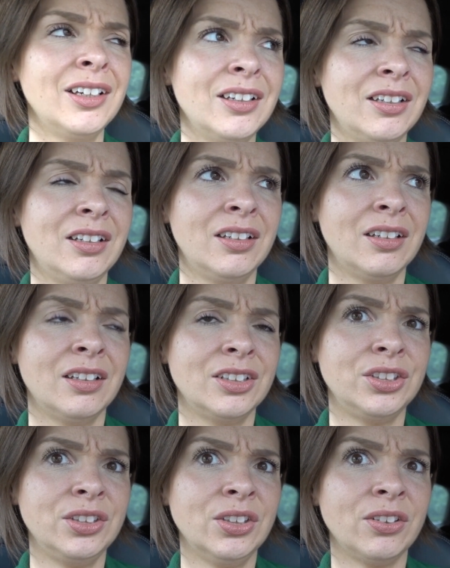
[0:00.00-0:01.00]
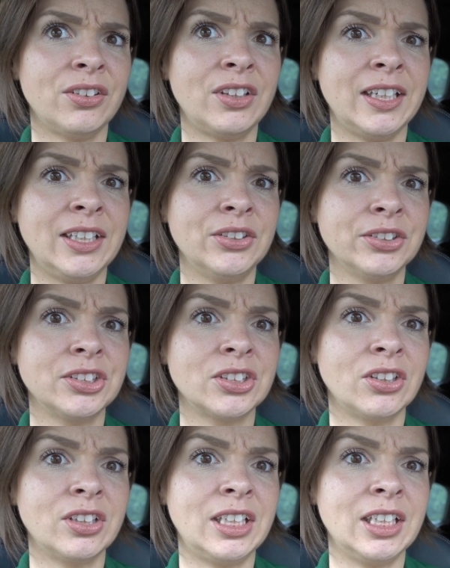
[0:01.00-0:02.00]
What time's Bake Off? Do not think you're
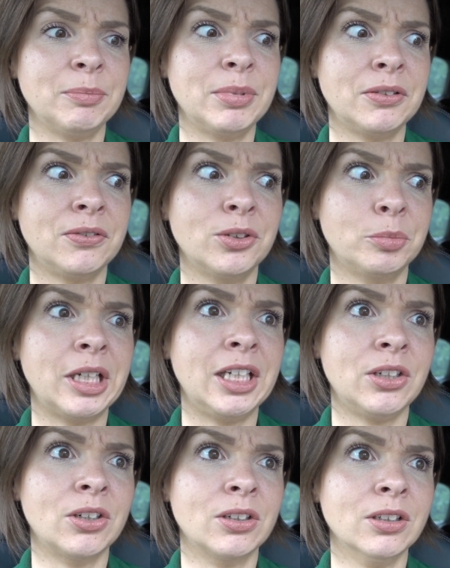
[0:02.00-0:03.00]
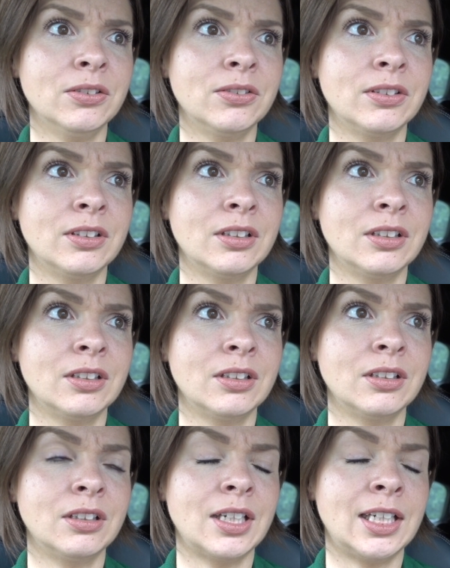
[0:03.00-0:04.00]
sconning before Bake Off. What time's Bake
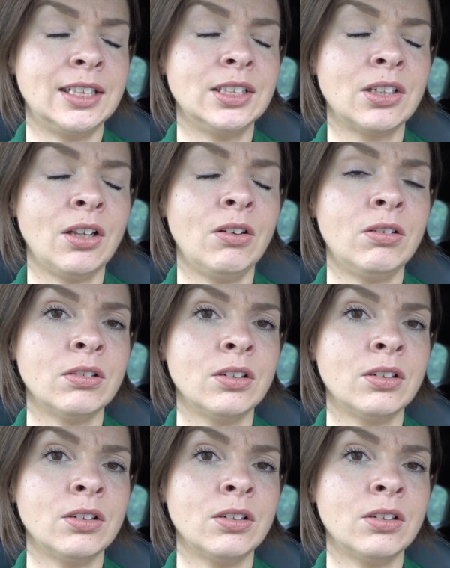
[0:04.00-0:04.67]
Off? Eight o'clock.